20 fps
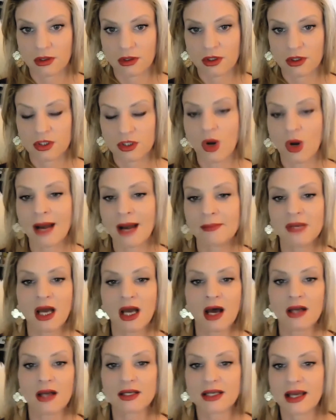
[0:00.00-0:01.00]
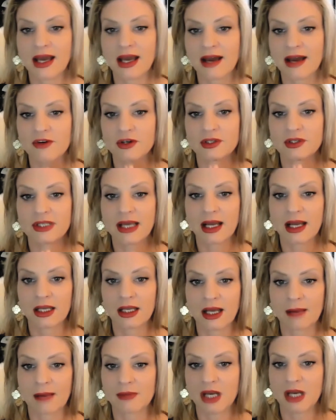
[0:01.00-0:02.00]
So I'm not
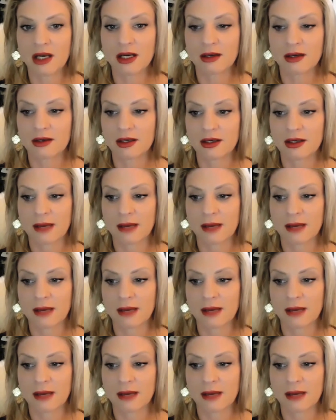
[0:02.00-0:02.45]
a